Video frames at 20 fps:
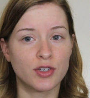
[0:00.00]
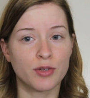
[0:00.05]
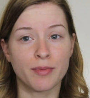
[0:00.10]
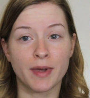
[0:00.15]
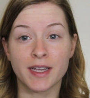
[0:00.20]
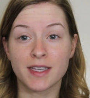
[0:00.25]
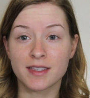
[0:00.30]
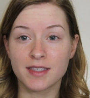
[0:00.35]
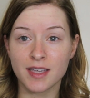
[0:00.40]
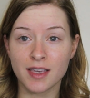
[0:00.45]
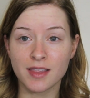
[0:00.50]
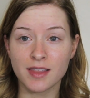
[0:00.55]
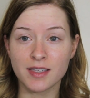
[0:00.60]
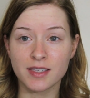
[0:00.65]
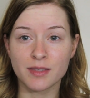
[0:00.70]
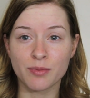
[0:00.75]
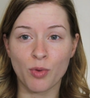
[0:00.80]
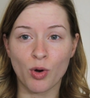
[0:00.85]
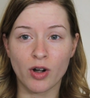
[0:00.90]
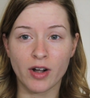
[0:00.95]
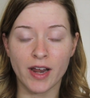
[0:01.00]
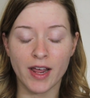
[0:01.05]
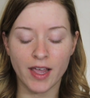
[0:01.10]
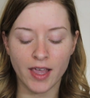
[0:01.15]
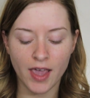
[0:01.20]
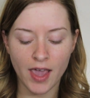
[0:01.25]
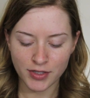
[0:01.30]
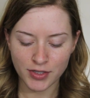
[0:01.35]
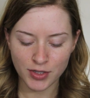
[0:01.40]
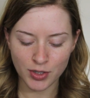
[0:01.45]
to my skin this
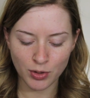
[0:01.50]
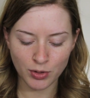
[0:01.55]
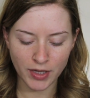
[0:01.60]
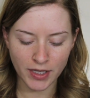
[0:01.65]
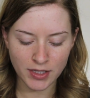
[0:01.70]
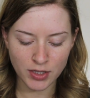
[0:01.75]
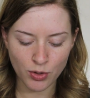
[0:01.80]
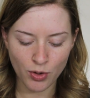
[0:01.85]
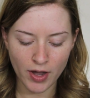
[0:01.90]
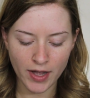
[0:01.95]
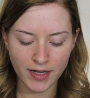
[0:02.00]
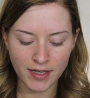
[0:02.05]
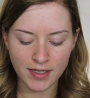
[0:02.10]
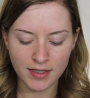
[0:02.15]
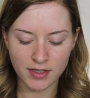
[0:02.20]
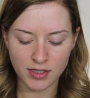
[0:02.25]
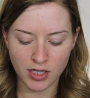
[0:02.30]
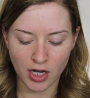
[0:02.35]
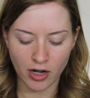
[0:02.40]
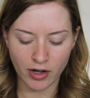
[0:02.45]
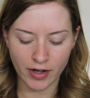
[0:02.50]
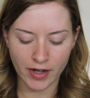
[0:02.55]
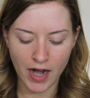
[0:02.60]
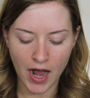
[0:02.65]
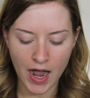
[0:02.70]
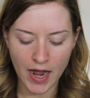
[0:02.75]
morning. So let's go ahead and get started.